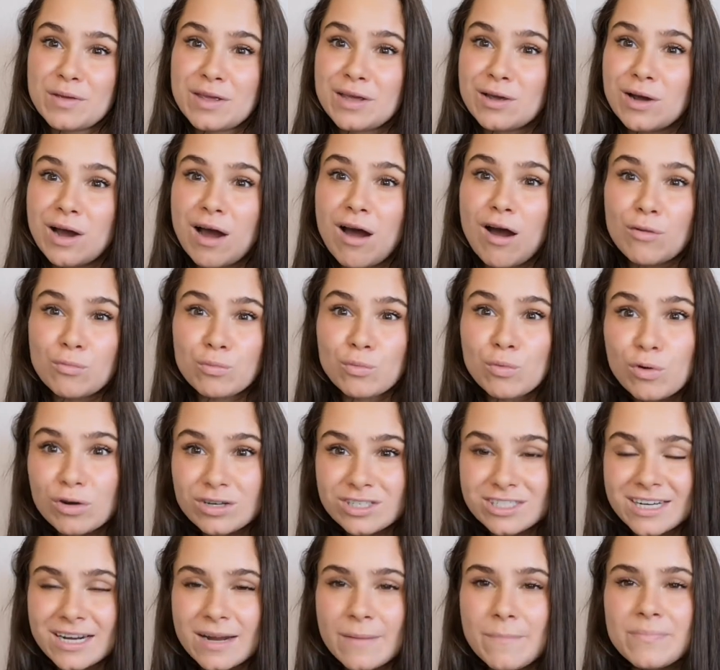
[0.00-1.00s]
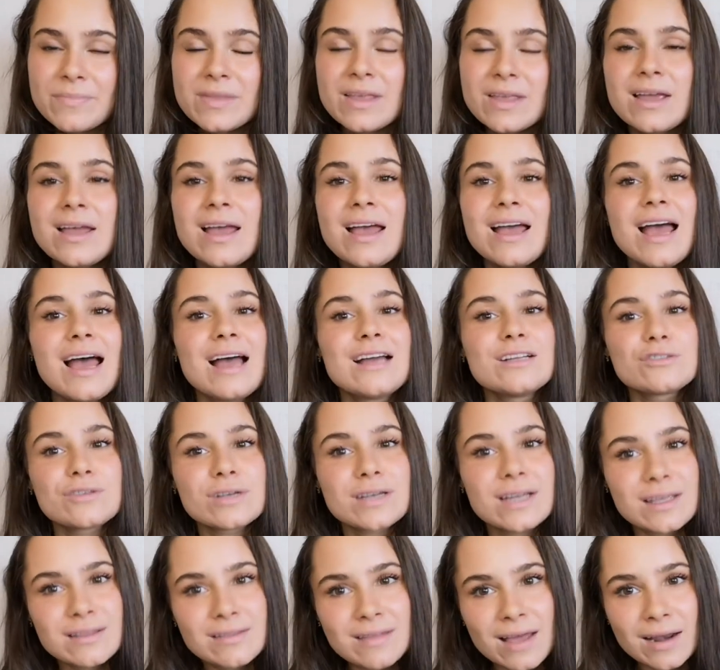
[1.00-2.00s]
being hot water.
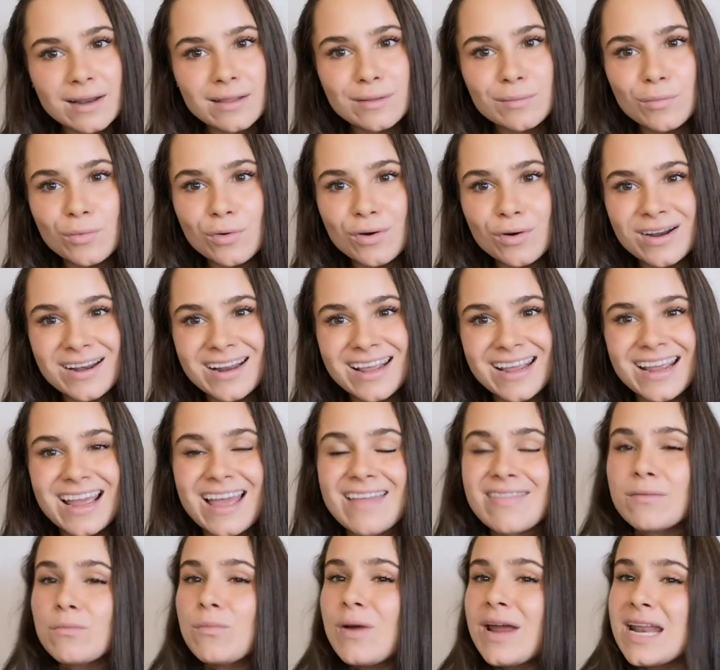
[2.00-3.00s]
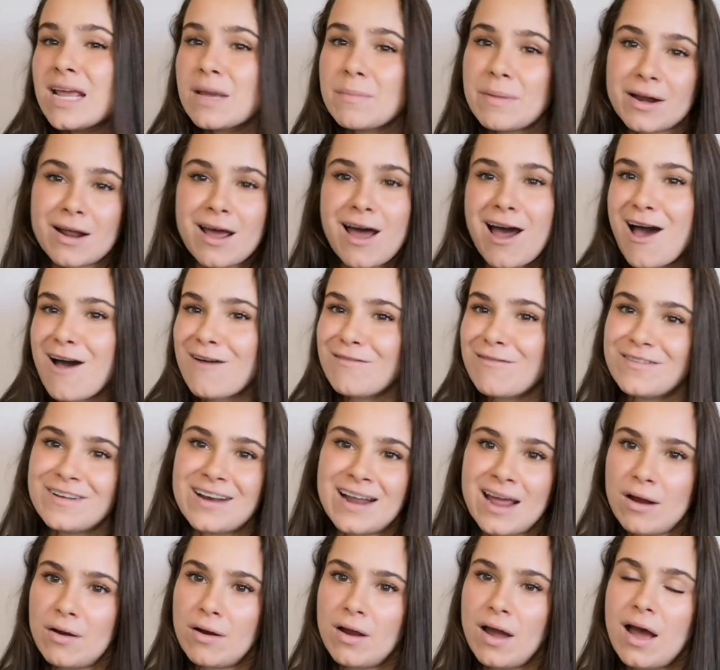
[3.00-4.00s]
Drinking that in the morning and then waiting about a half an
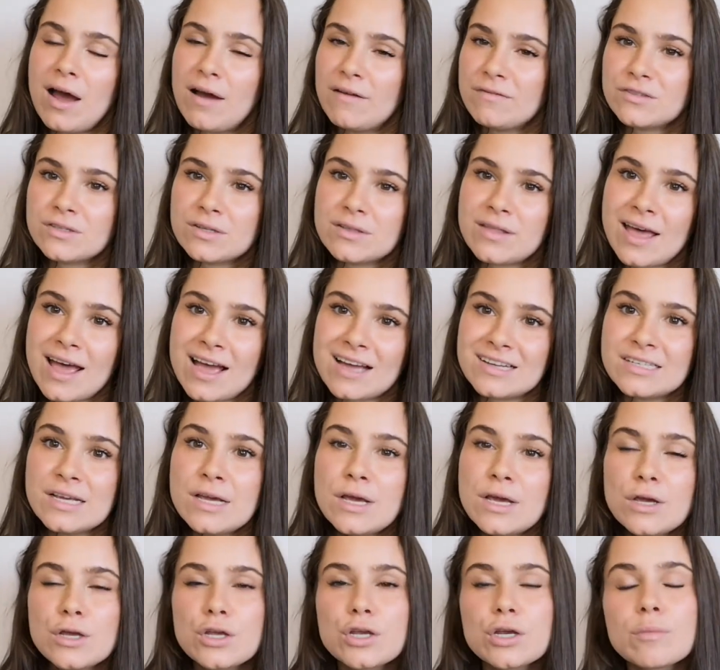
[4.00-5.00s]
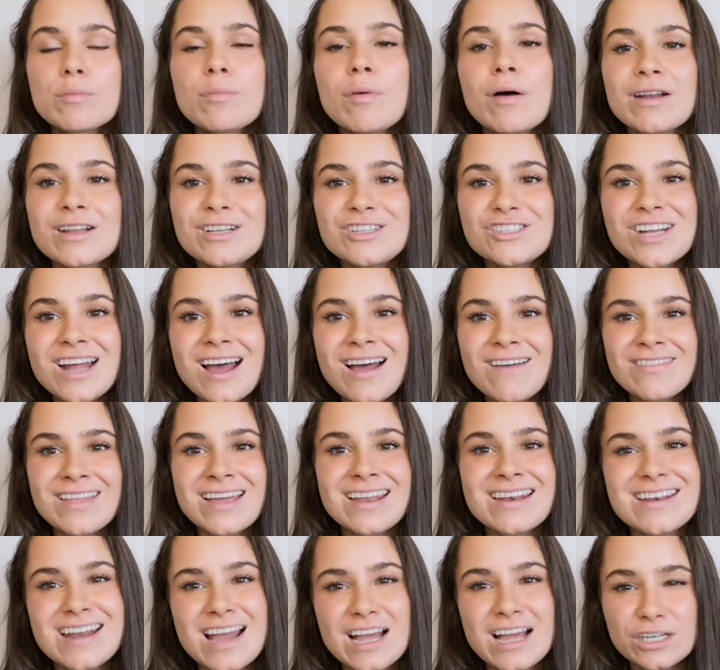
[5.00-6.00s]
hour after that, your body should have
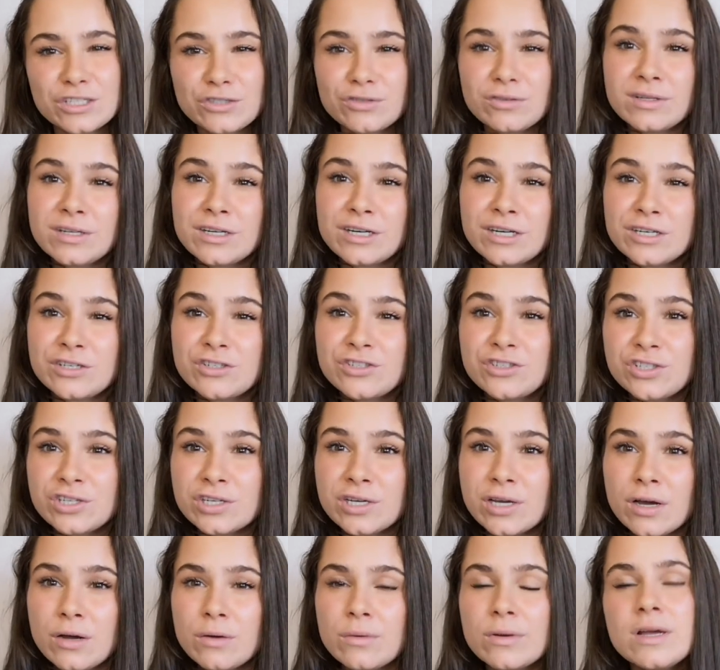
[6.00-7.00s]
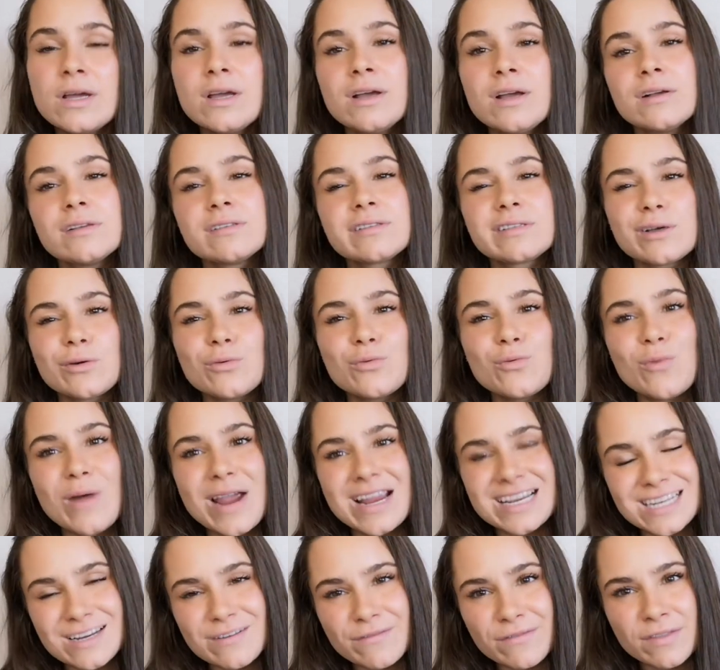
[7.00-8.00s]
that natural urge to go. So
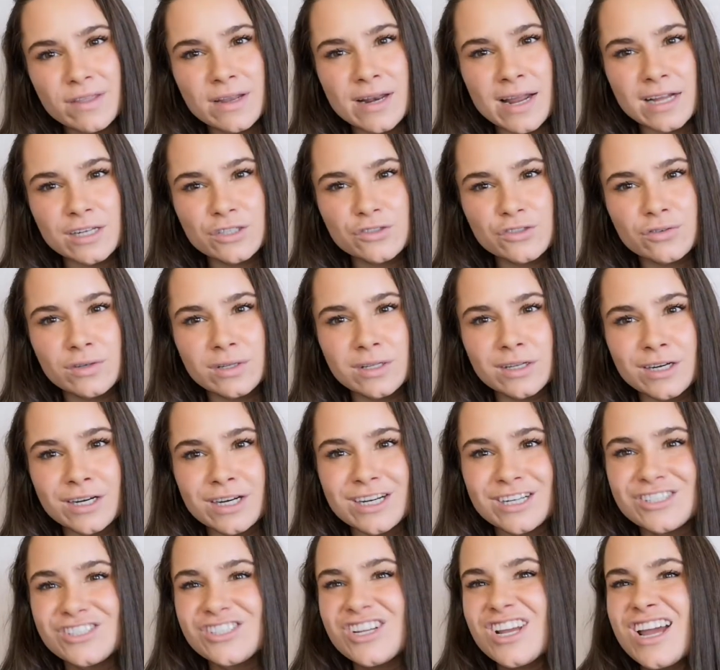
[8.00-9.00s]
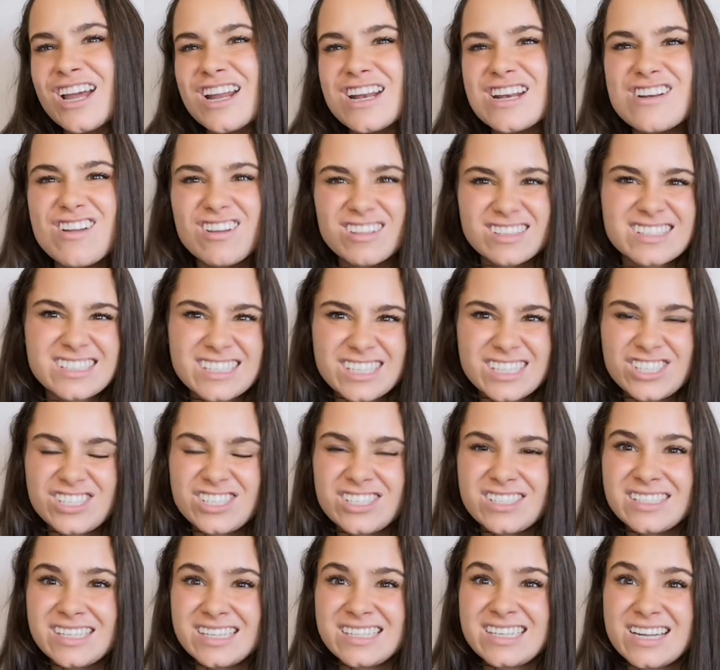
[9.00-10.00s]
waiting for the natural urge, not
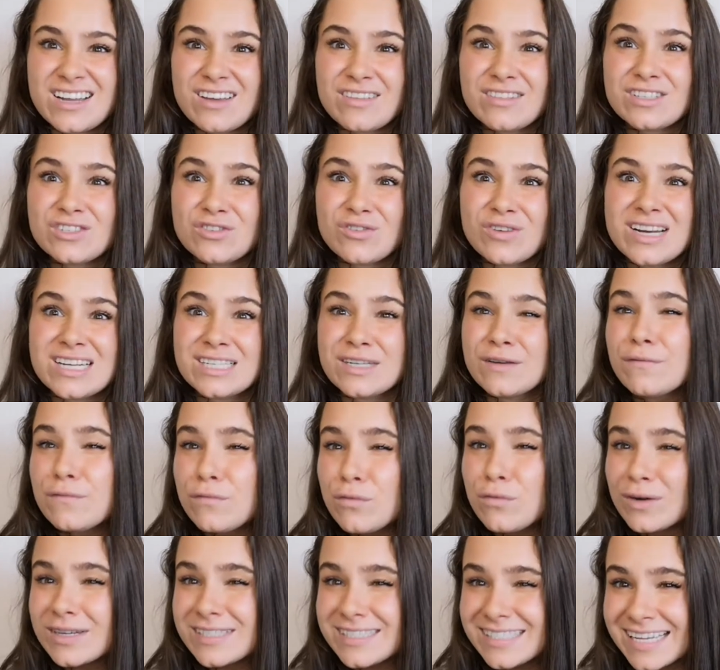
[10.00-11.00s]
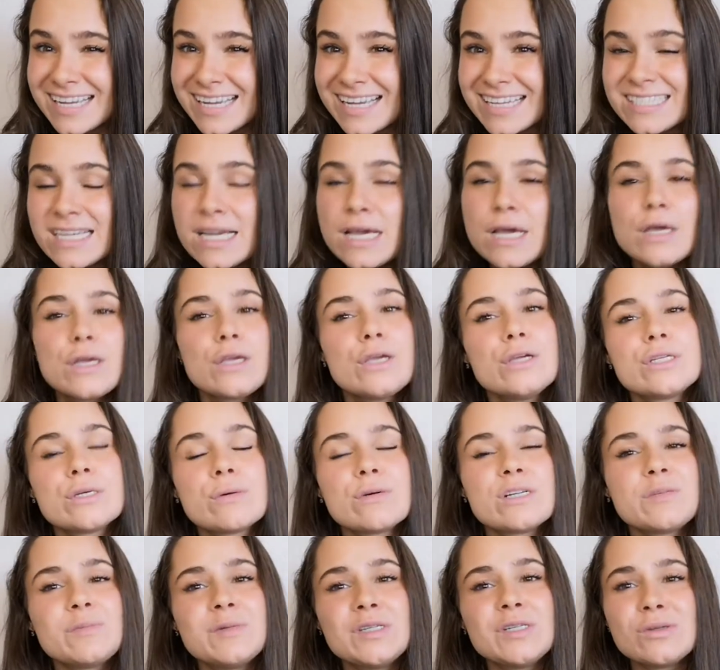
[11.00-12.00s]
sitting on the toilet and forcing it. You don't
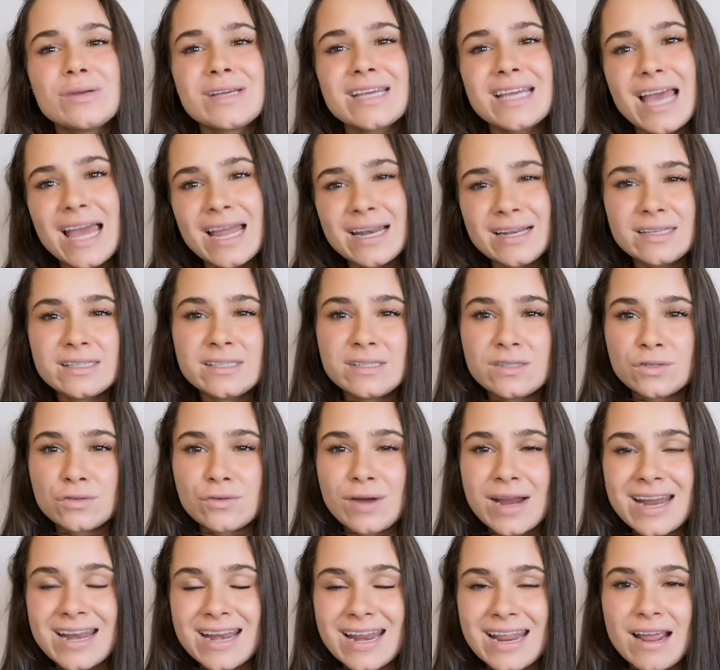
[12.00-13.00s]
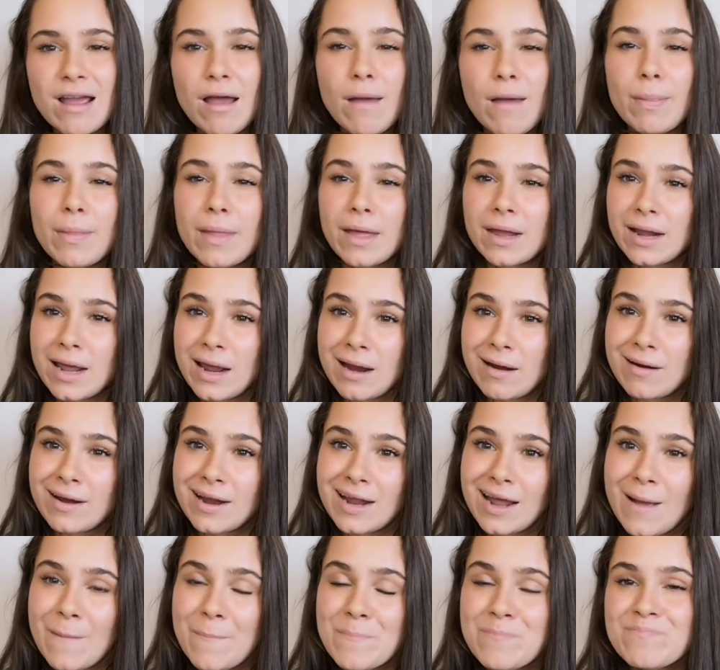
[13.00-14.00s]
want to be doing any straining on that
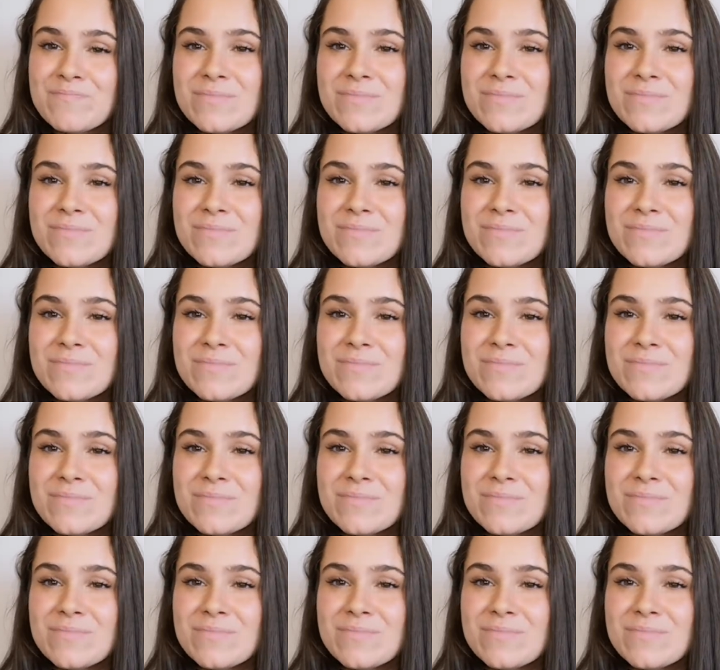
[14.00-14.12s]
area.